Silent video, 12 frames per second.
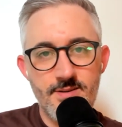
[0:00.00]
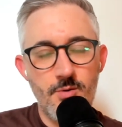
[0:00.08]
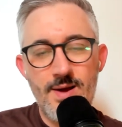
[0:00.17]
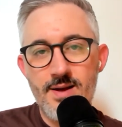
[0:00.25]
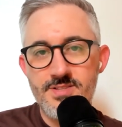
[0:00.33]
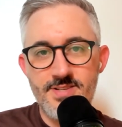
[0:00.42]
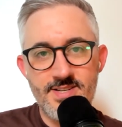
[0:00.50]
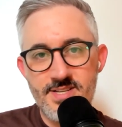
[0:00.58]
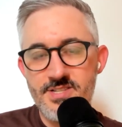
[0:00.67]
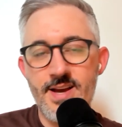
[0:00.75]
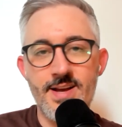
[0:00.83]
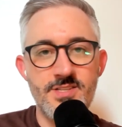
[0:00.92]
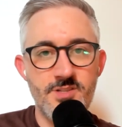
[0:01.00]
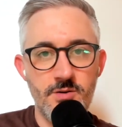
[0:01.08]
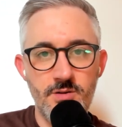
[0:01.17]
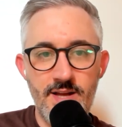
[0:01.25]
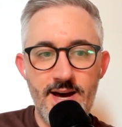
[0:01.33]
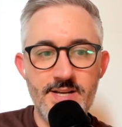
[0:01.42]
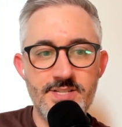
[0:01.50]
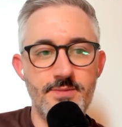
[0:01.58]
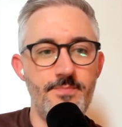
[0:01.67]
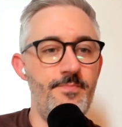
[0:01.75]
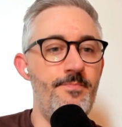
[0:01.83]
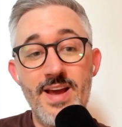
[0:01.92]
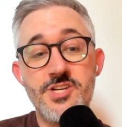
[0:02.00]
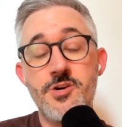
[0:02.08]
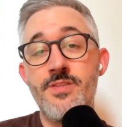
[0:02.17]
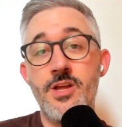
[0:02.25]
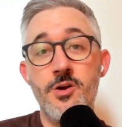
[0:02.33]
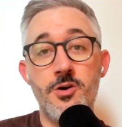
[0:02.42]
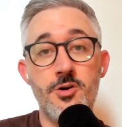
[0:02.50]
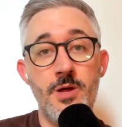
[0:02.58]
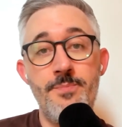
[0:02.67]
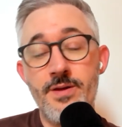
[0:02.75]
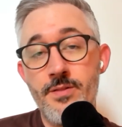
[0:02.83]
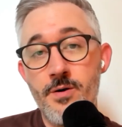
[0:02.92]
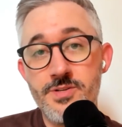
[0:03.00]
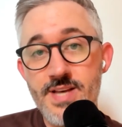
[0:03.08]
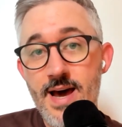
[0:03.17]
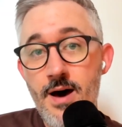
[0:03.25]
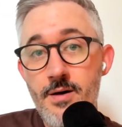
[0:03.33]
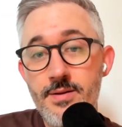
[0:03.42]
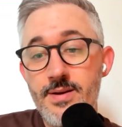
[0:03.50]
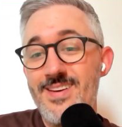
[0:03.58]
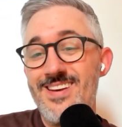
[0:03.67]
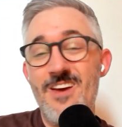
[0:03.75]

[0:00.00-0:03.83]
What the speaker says: around 60 seconds or less. Make sure that you're clipping those out.